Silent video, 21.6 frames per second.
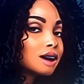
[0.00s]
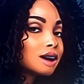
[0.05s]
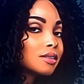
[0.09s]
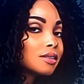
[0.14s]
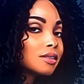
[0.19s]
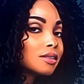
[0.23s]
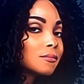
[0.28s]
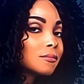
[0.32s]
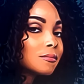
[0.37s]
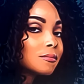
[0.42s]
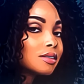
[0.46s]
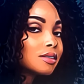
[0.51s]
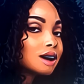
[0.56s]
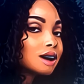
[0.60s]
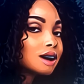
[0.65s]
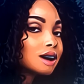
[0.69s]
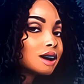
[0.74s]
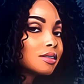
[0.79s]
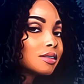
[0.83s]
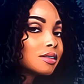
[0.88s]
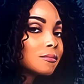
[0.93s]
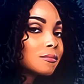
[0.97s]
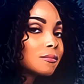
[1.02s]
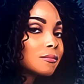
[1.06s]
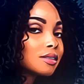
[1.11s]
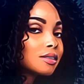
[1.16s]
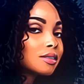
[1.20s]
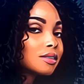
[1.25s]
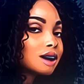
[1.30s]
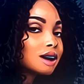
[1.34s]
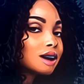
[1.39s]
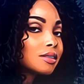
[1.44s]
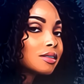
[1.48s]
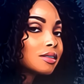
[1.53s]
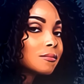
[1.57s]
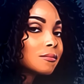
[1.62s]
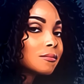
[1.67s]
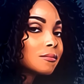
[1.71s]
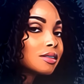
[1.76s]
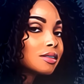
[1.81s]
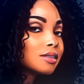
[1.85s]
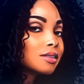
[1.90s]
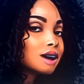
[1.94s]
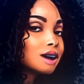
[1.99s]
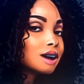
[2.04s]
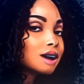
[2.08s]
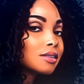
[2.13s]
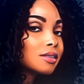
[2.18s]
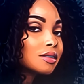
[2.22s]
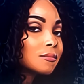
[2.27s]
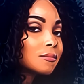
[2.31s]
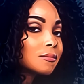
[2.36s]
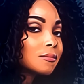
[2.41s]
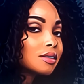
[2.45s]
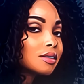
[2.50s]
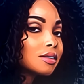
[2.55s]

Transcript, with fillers: So, Dr. Pia, I'm going to say this to you.